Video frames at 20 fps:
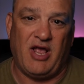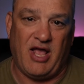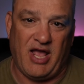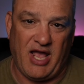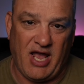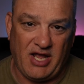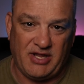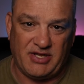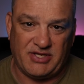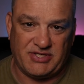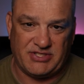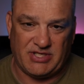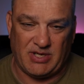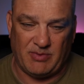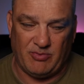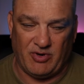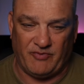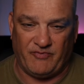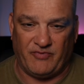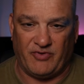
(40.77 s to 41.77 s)
and the
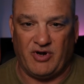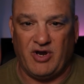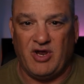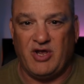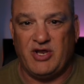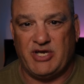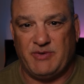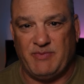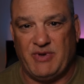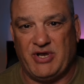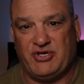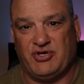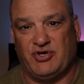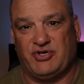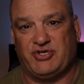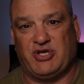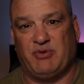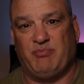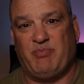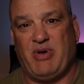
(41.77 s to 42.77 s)
subwoofer to make sure
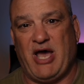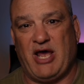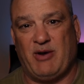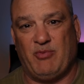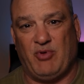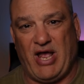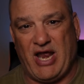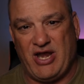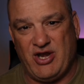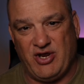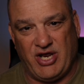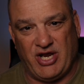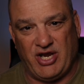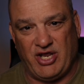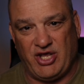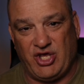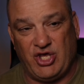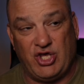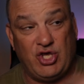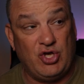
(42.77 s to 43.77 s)
it's compatible and you get a
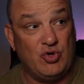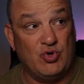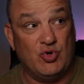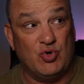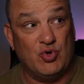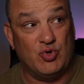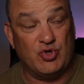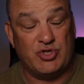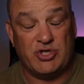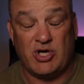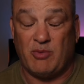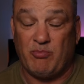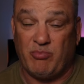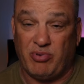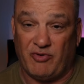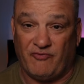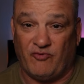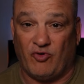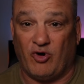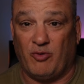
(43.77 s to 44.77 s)
huge
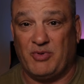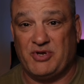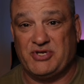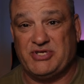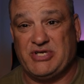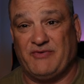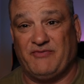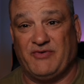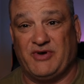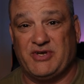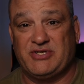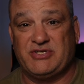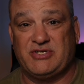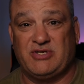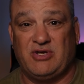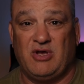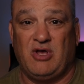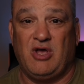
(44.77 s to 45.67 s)
performance difference.